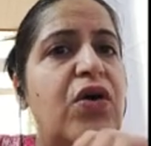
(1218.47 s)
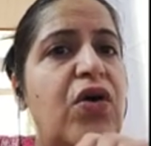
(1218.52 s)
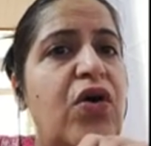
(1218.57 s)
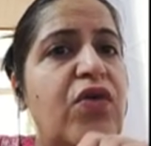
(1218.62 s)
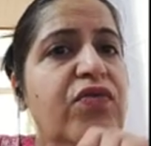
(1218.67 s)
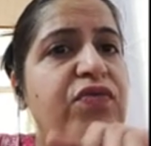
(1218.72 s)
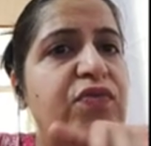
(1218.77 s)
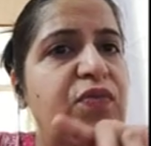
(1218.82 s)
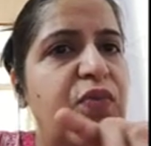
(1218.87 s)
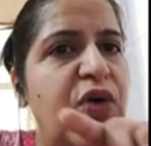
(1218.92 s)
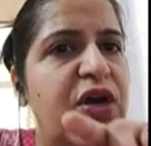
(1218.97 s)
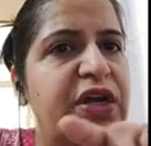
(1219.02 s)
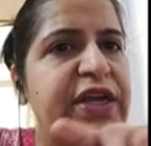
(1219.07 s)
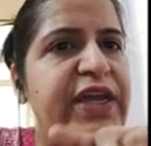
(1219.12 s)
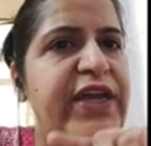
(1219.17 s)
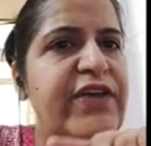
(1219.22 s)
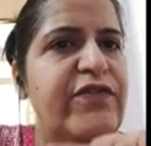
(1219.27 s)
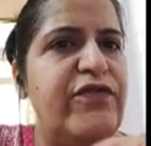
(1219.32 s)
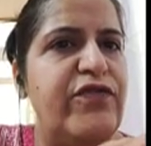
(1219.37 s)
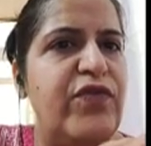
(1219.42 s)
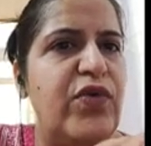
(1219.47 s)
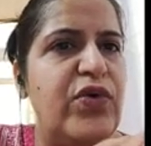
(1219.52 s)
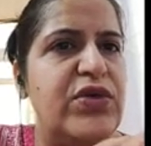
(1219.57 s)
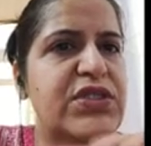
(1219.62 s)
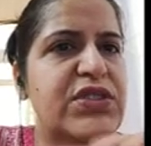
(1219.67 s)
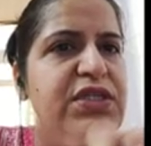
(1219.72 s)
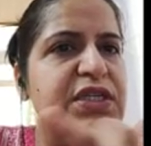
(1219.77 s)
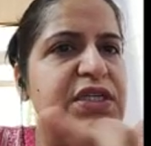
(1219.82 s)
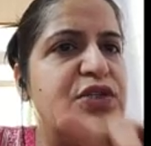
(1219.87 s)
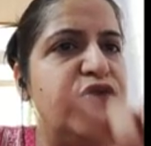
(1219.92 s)
of working force
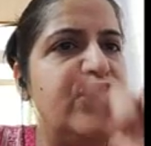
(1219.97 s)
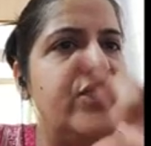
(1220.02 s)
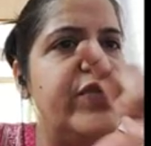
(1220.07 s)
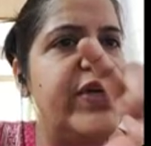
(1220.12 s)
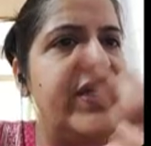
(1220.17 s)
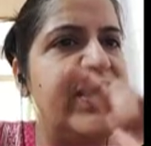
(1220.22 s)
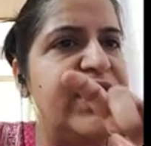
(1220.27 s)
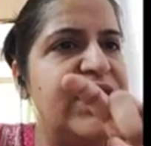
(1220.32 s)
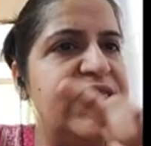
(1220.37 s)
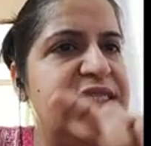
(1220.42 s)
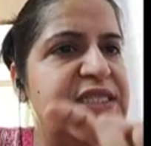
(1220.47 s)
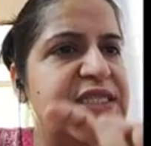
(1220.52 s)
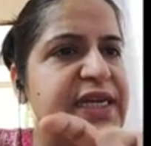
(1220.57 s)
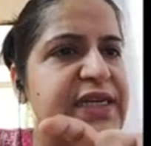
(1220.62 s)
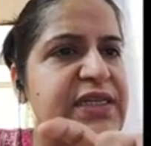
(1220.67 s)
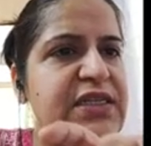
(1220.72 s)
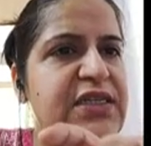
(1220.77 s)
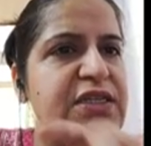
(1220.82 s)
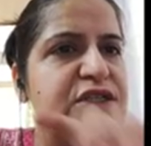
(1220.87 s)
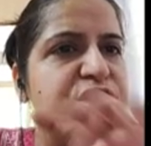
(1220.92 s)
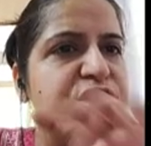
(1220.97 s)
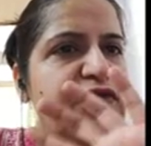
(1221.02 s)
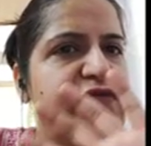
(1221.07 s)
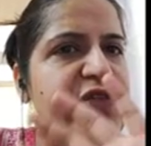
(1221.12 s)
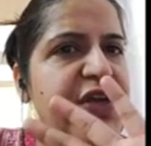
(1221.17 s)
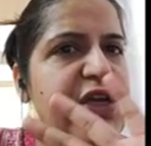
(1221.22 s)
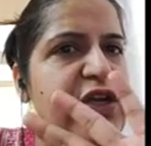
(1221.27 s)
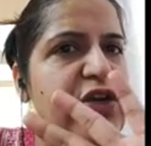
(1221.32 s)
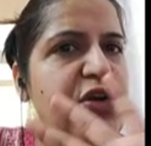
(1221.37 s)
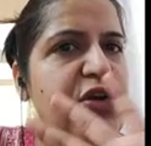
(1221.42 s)
into various sectors of
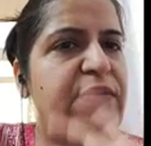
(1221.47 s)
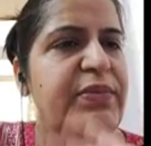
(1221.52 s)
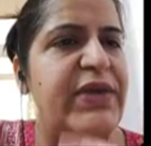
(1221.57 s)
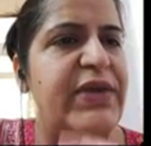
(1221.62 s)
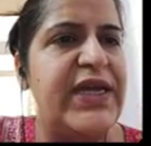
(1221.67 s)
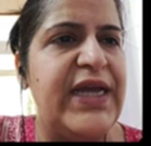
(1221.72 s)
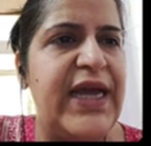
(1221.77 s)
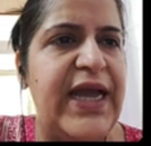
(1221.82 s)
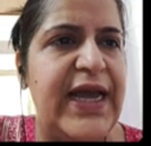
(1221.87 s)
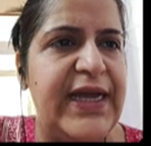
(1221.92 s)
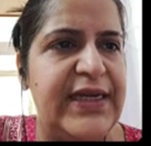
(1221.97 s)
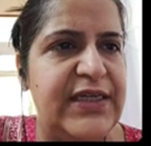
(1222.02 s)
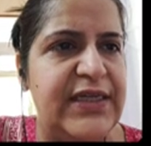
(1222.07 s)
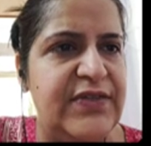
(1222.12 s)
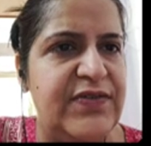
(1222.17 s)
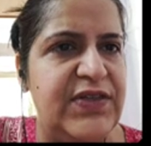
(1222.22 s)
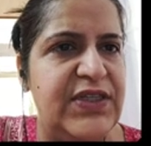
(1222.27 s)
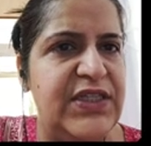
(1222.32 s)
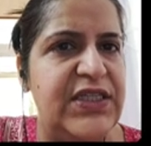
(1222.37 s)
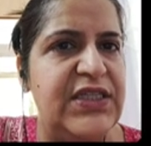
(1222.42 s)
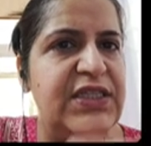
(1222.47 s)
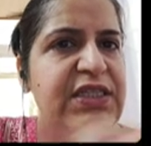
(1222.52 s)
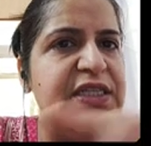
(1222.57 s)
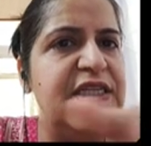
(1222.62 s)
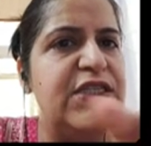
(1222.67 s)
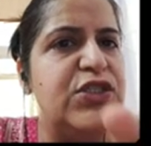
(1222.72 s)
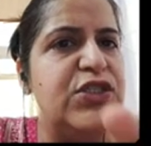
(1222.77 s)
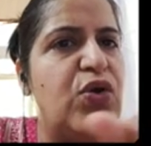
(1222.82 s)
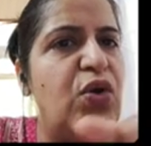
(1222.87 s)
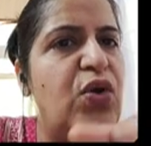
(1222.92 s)
economic activity.
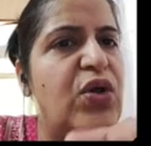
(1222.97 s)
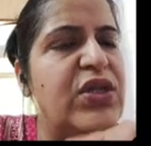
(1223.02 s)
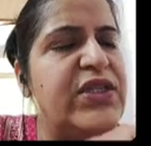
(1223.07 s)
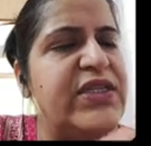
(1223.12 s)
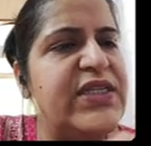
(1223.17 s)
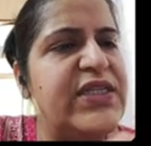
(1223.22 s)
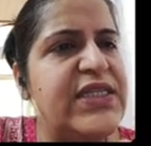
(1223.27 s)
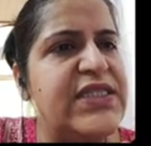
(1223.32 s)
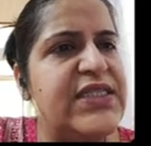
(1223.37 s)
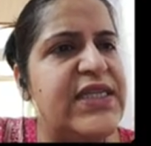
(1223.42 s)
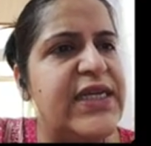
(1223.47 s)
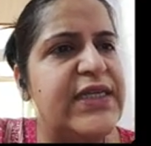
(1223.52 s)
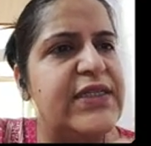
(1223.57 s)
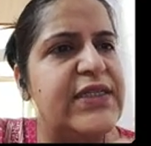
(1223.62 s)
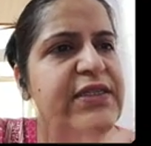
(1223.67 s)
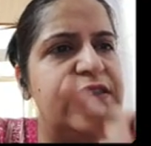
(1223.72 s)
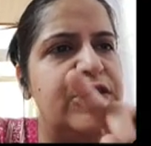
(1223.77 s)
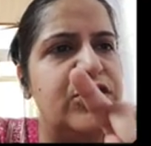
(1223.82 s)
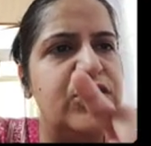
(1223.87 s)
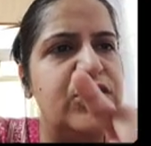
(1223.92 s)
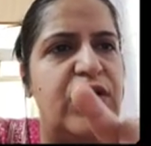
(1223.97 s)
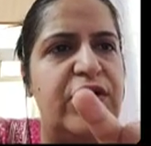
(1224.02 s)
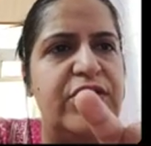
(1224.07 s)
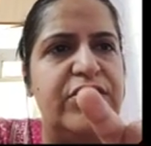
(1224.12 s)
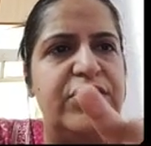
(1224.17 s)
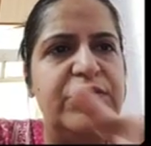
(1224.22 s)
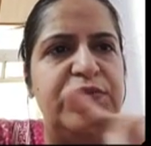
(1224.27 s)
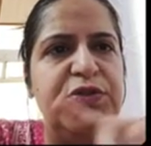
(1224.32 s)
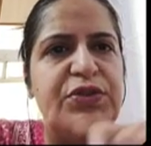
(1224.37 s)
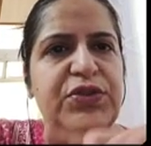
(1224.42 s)
These all three sectors
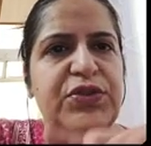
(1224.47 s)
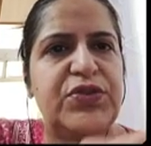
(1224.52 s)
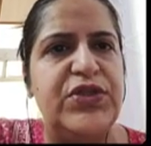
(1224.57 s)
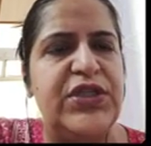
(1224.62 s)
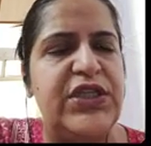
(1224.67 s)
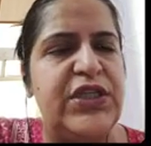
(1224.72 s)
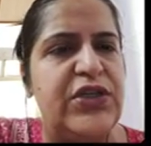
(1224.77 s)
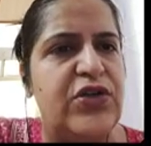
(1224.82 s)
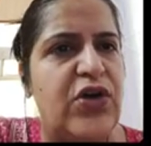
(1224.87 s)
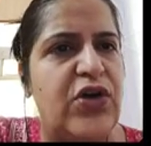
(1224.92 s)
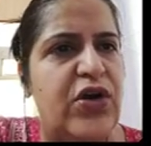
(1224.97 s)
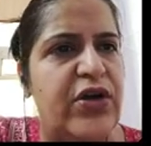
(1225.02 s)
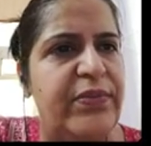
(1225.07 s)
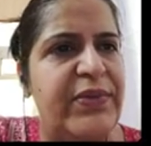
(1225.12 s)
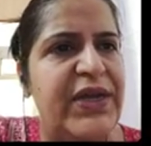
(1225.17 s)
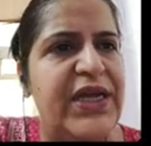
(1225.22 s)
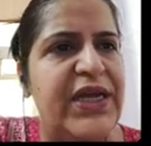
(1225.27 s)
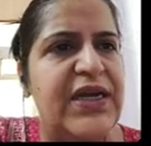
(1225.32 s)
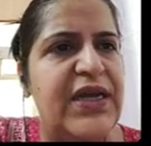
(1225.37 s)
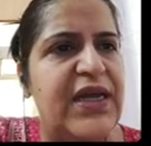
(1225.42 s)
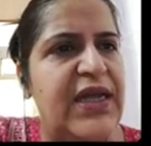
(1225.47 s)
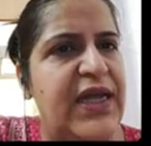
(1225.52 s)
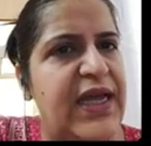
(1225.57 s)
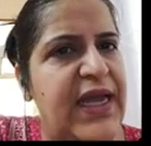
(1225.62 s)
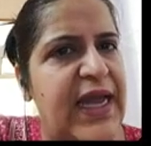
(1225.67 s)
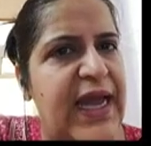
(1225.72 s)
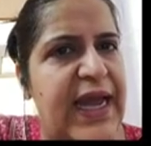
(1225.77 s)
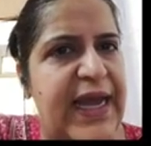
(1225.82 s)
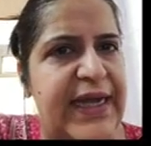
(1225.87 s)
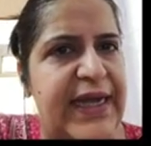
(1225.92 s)
contribute to the economic
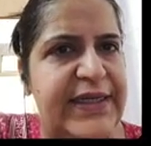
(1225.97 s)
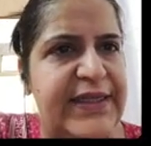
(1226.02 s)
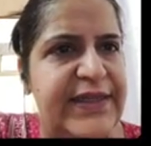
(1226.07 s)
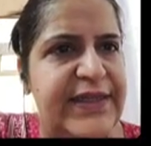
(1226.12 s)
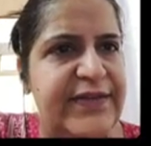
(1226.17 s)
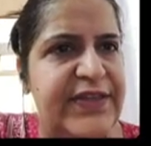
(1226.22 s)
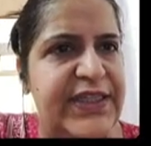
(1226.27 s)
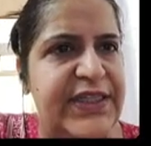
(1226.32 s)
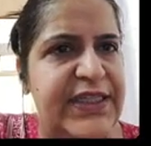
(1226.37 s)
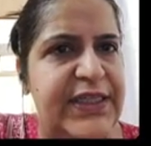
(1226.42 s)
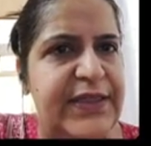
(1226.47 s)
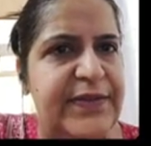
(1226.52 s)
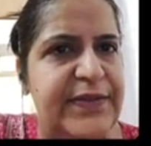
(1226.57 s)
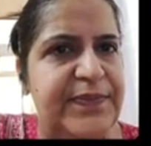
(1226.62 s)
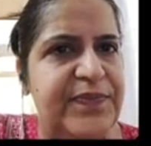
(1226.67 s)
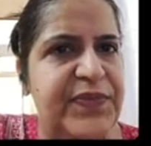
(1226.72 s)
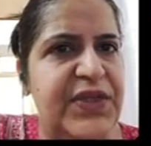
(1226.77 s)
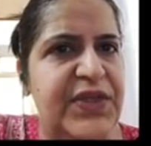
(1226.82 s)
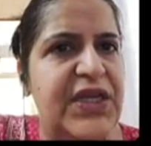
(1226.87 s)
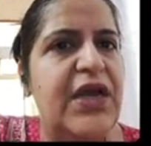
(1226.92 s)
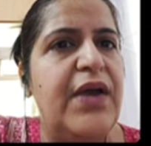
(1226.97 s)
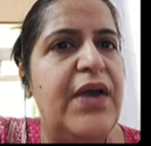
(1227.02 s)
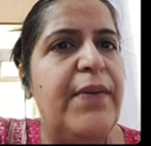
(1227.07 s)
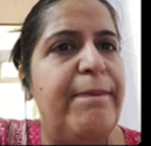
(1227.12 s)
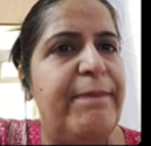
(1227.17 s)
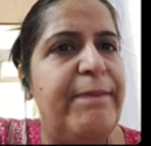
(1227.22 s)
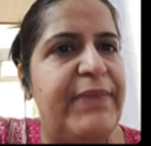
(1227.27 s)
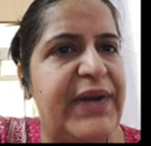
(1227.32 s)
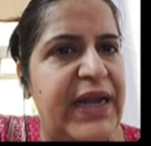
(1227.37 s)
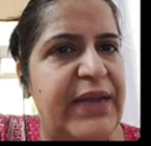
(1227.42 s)
activity.
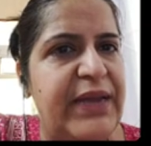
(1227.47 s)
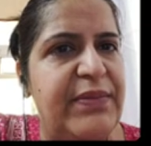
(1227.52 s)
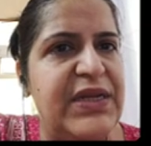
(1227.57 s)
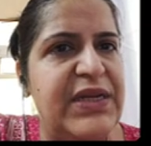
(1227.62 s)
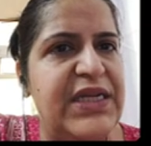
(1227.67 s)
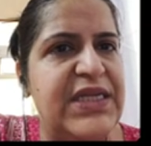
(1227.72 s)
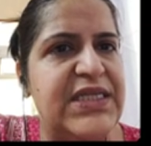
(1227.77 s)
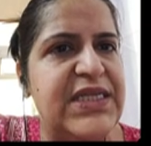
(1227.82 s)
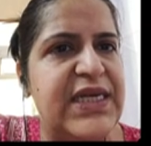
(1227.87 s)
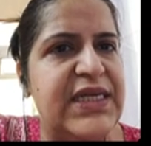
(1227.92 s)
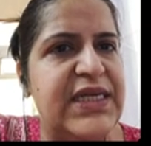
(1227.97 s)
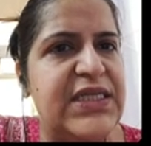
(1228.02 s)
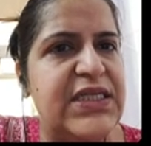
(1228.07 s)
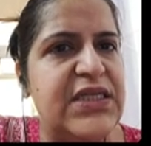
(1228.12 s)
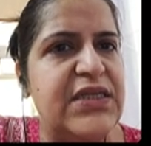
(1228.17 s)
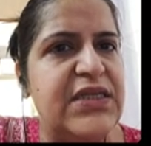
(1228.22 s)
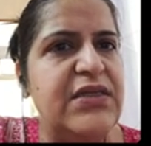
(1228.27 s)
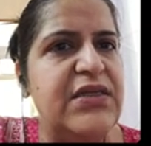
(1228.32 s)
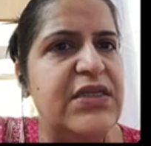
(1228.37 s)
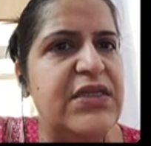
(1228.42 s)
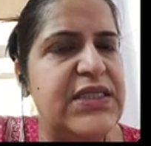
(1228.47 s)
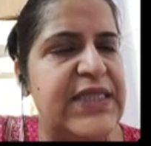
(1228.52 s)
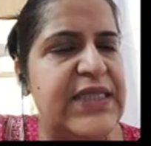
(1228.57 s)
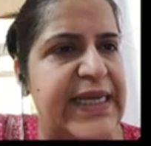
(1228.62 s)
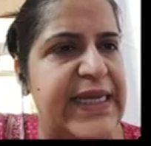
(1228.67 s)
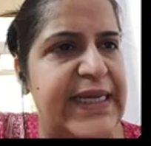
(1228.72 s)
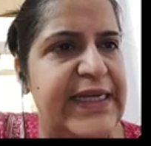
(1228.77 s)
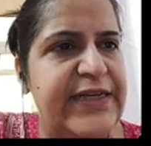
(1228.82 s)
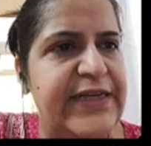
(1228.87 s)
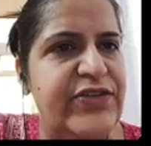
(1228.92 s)
Primary sector,
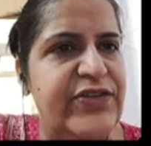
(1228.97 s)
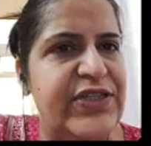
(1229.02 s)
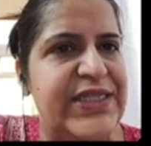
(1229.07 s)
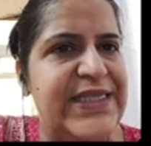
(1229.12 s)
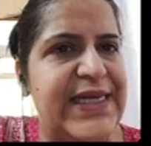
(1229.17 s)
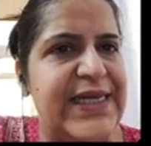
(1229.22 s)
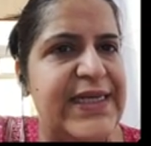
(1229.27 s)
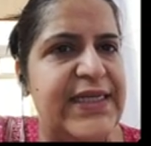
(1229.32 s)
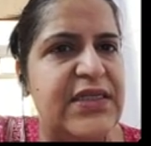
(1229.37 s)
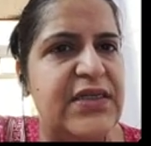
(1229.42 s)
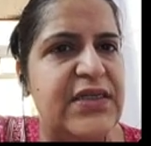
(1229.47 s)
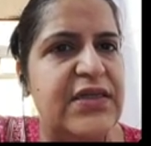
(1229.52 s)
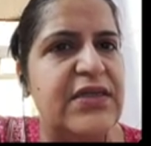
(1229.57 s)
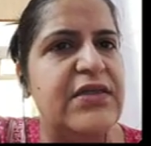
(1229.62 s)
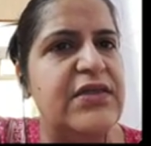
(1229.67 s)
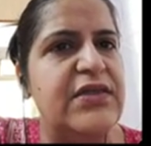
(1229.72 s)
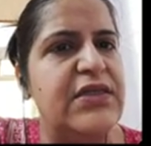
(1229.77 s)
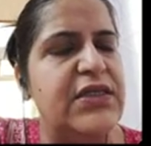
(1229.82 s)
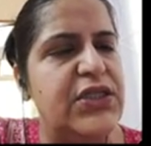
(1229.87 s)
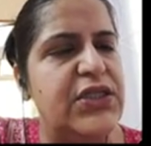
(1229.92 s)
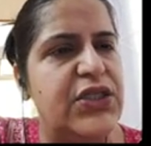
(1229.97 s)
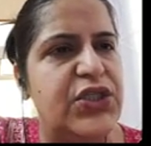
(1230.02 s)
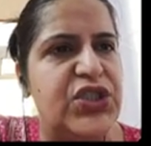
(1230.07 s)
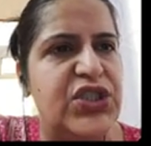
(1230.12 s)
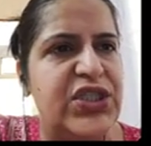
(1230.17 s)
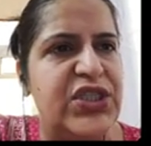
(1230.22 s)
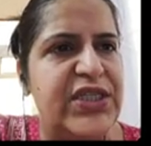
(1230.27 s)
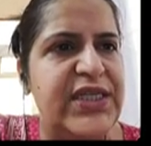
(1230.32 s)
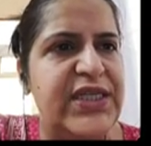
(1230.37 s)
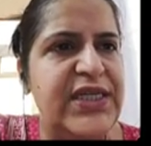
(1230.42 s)
secondary sector,
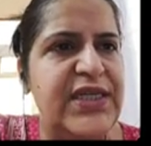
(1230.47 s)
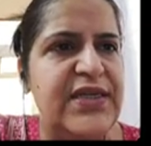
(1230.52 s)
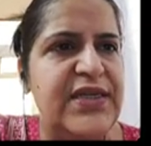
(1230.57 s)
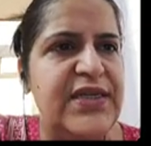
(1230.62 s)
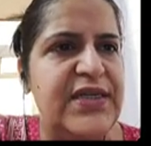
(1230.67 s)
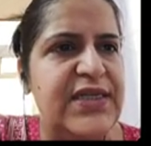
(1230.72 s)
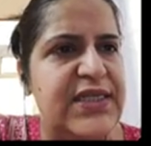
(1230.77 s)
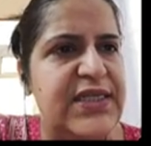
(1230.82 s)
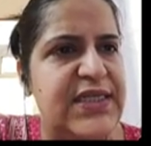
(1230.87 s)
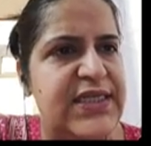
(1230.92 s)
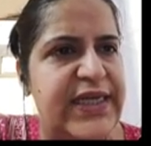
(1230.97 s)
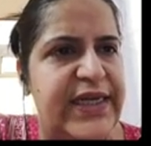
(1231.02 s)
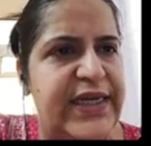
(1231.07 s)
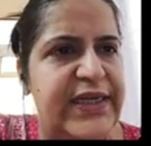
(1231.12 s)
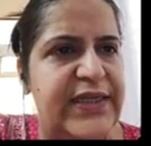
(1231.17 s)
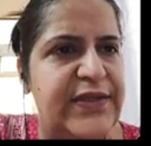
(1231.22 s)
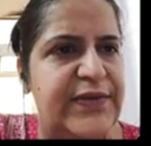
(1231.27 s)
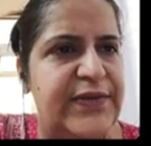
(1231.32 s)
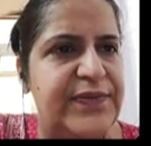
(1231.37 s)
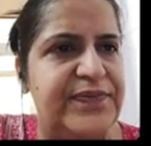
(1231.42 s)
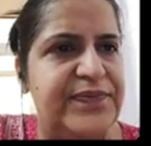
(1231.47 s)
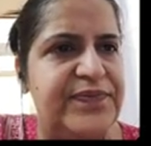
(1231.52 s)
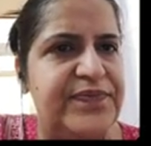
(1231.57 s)
tertiary sector.